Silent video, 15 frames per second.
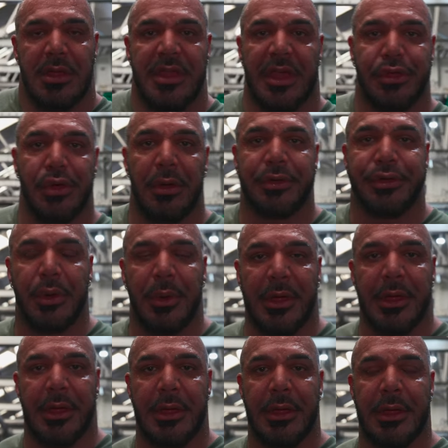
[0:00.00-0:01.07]
That's all to
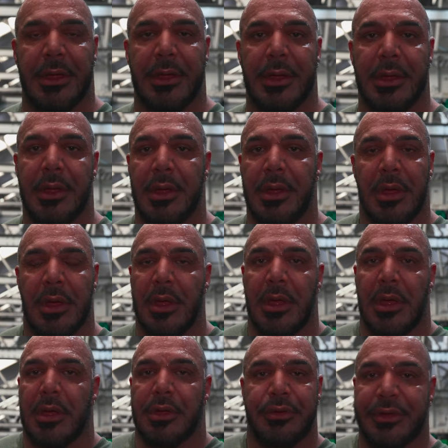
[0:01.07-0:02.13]
it.
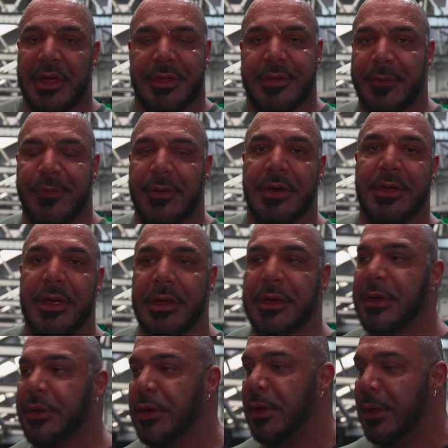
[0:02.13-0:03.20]
That's the
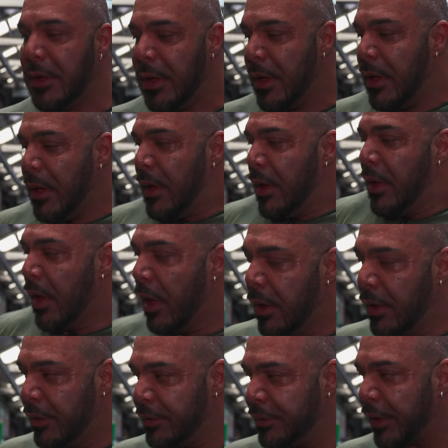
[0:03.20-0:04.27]
fucking,
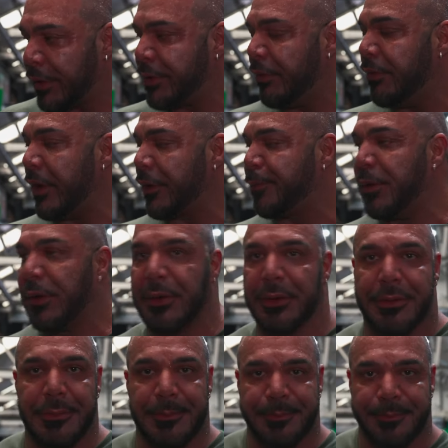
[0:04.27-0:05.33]
that's the rest
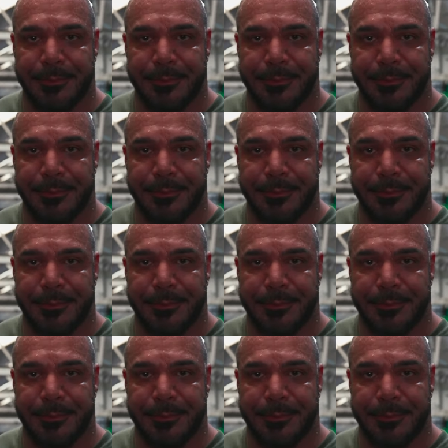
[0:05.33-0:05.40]
pause.